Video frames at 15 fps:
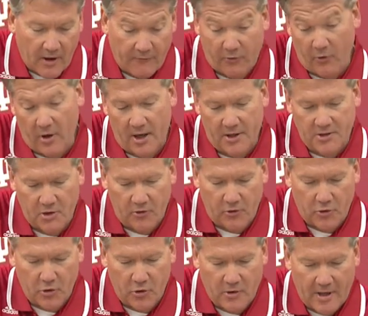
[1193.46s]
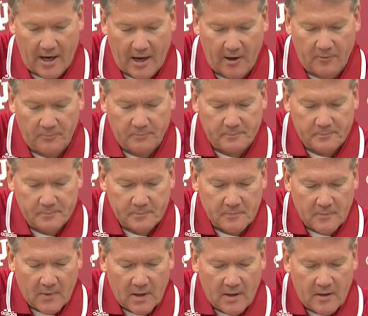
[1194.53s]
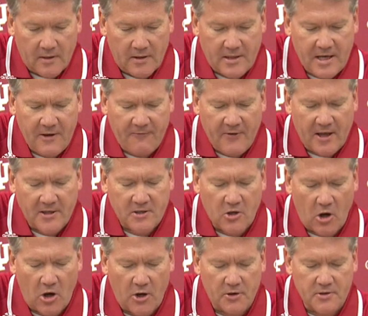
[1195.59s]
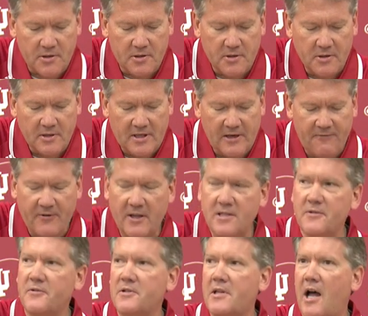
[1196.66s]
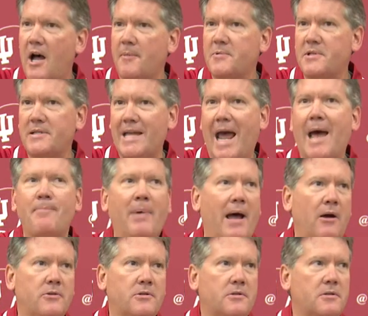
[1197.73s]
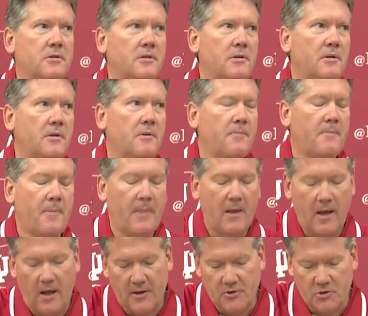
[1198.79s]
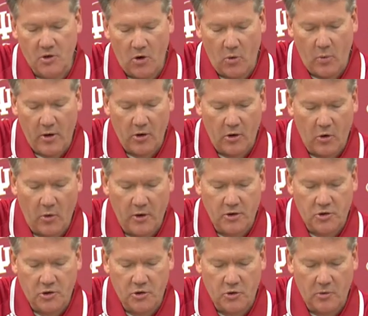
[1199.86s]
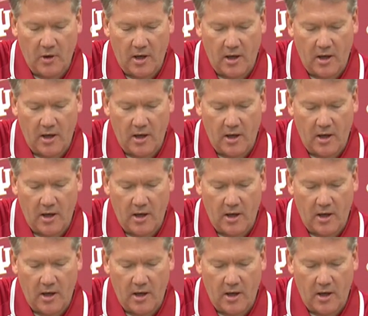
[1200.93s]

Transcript: for us on third down. The defense calls defensive stops tap outs. And so we are going to